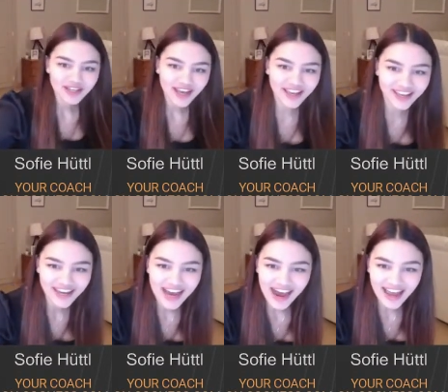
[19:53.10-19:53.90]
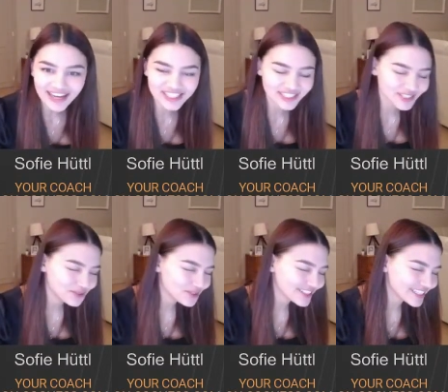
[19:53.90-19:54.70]

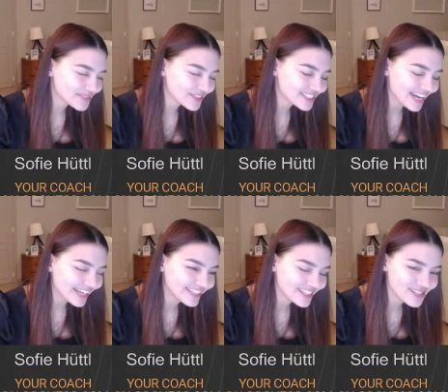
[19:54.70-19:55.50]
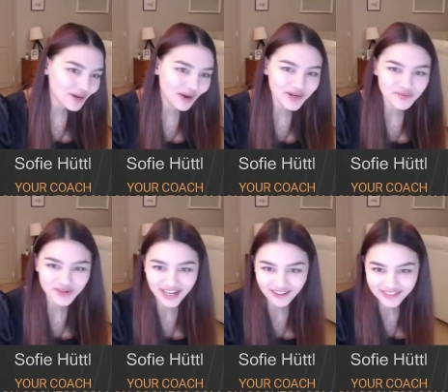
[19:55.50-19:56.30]
Googled this because I didn't know how to
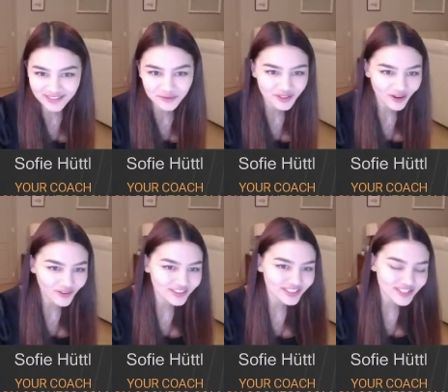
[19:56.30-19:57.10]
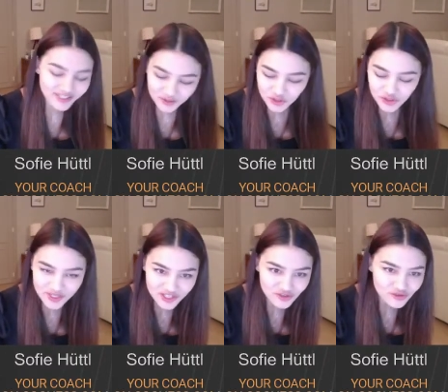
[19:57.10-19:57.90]
pronounce it. We call this a
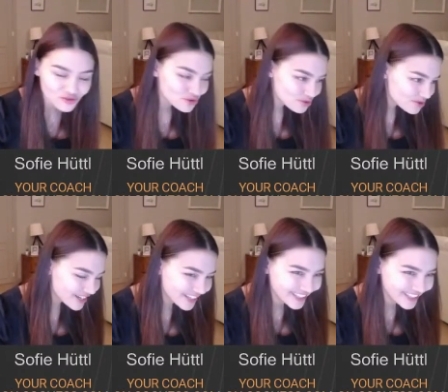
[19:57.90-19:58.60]
Tristenzug.